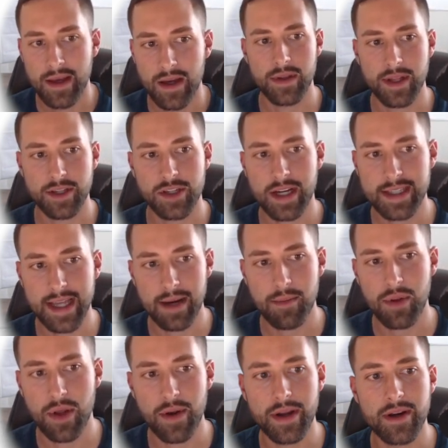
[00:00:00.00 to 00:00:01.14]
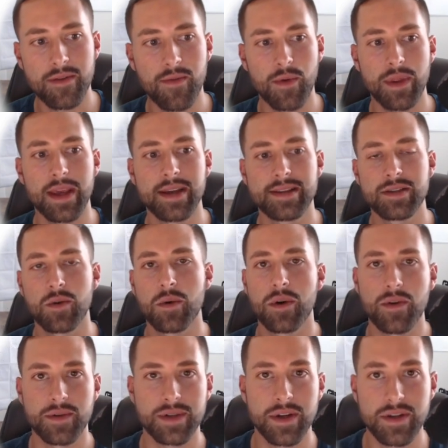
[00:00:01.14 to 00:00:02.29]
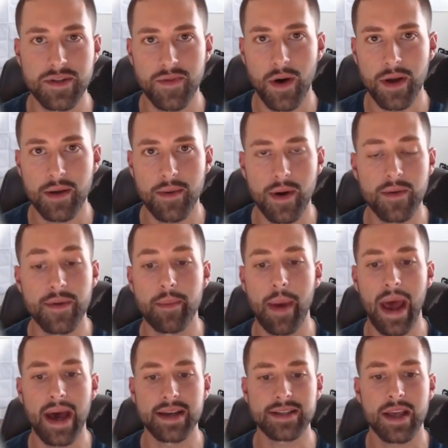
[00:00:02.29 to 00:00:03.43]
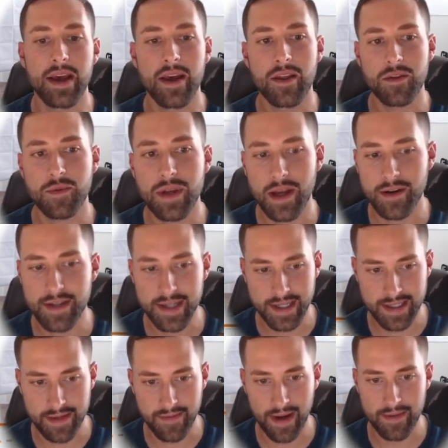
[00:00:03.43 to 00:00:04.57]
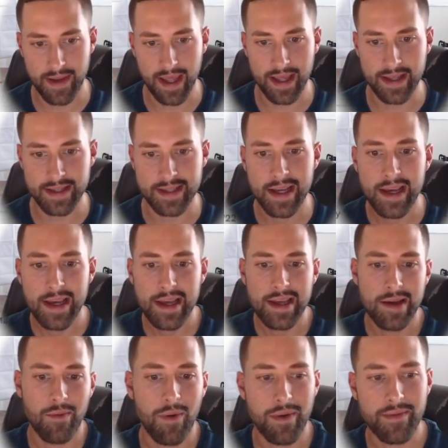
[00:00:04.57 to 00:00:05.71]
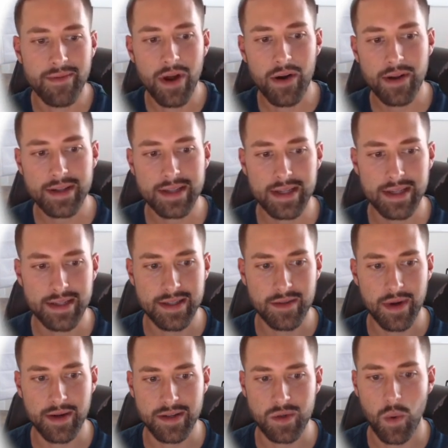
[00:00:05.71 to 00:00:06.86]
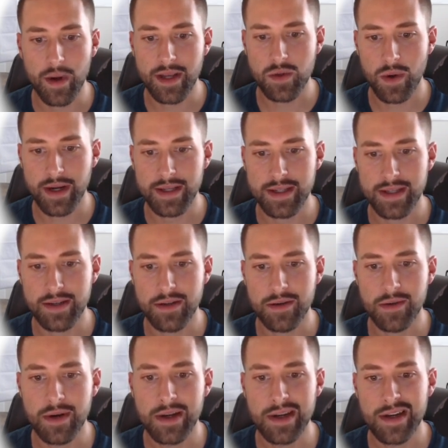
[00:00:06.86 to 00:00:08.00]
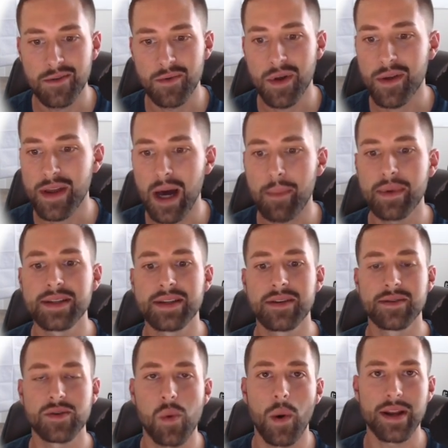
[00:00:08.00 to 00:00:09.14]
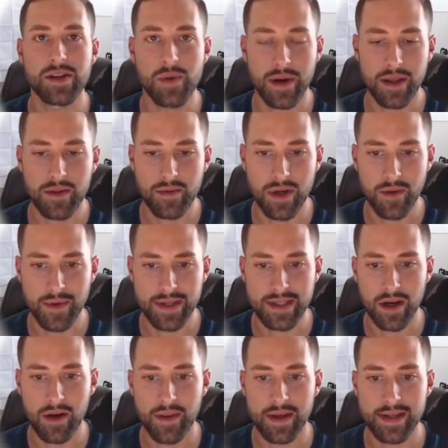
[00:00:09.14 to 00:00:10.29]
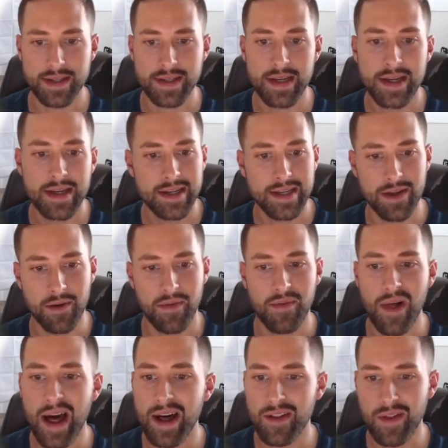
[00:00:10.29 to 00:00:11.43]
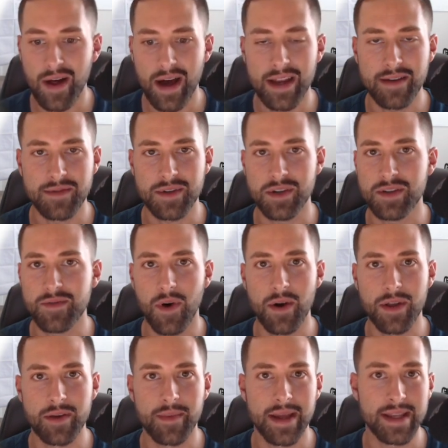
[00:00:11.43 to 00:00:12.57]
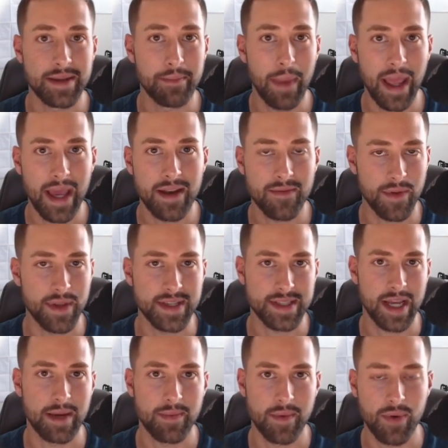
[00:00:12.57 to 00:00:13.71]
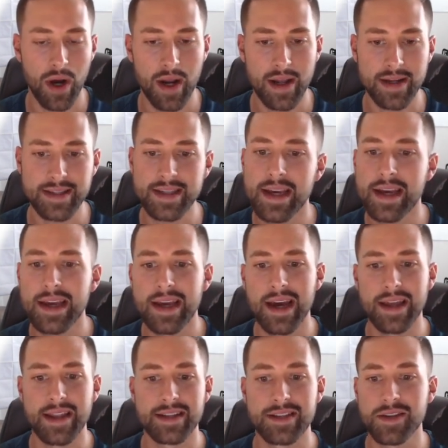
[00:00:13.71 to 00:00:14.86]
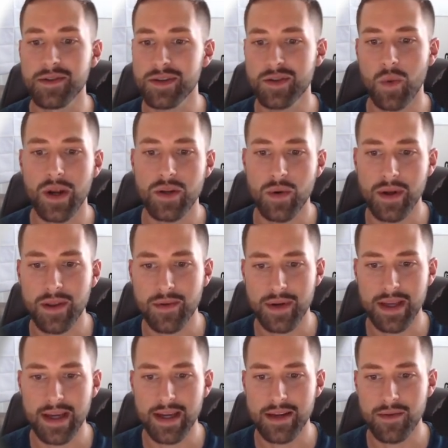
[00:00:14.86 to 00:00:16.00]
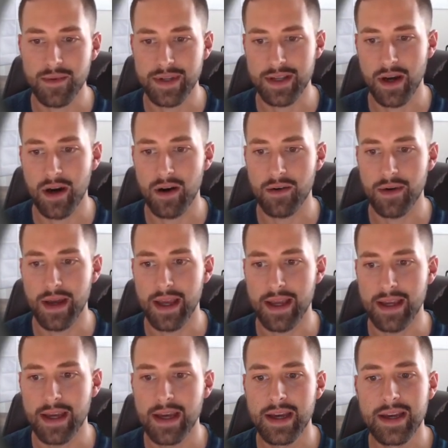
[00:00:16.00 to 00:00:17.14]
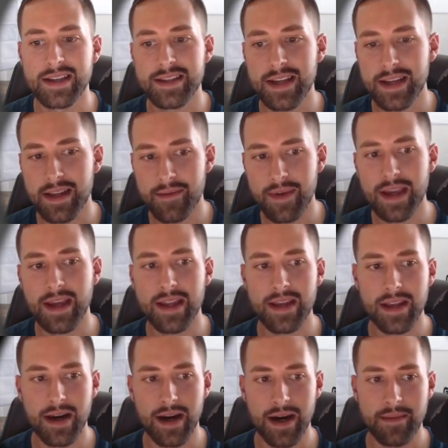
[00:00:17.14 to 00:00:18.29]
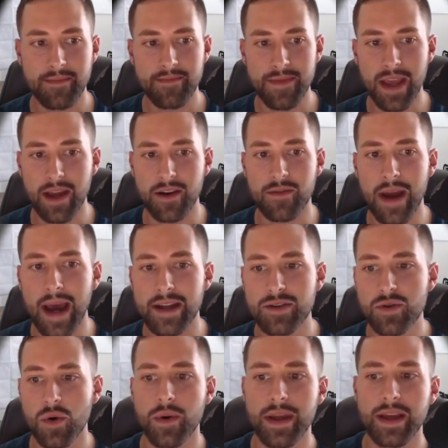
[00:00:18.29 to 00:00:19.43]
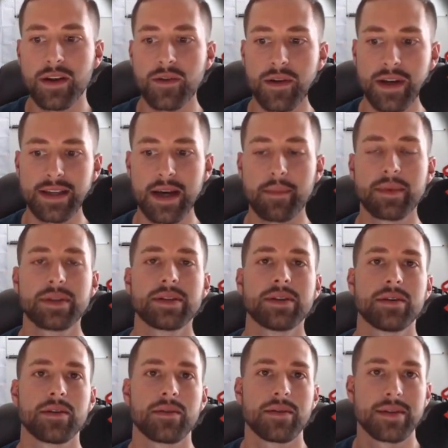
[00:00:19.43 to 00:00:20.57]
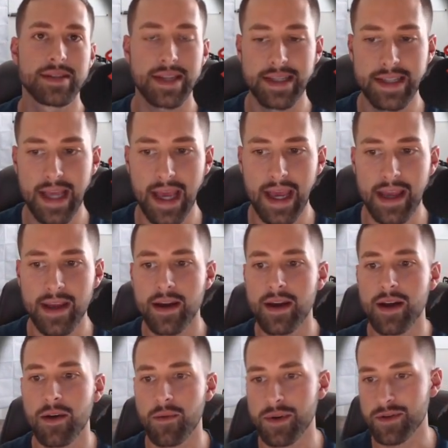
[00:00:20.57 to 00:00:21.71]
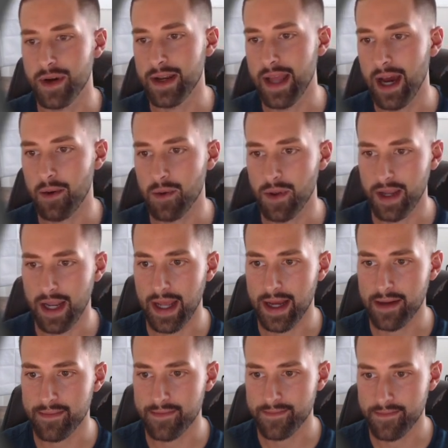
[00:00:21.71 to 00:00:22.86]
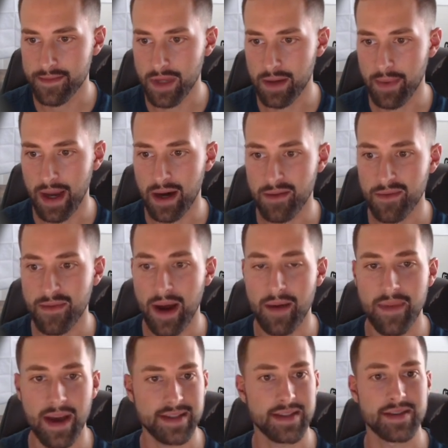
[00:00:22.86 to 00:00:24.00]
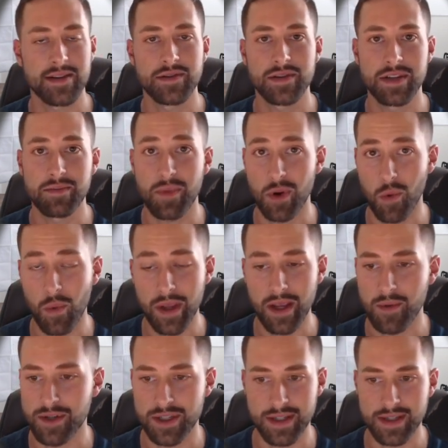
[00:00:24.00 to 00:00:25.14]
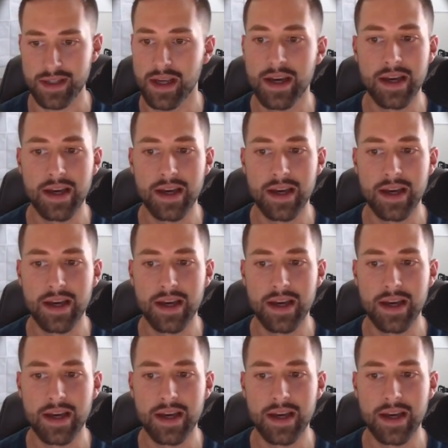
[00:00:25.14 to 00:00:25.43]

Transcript: Let's check down below here for the historical search volume over the past 365 days. What we've noticed is throughout 2022, really up until 2023, we saw this flat line of search volume and demand for this type of product. And then as soon as 2023 hit, we saw a significant yet gradual increase up until today, which right now we're looking at about 5,000 searches per week, which is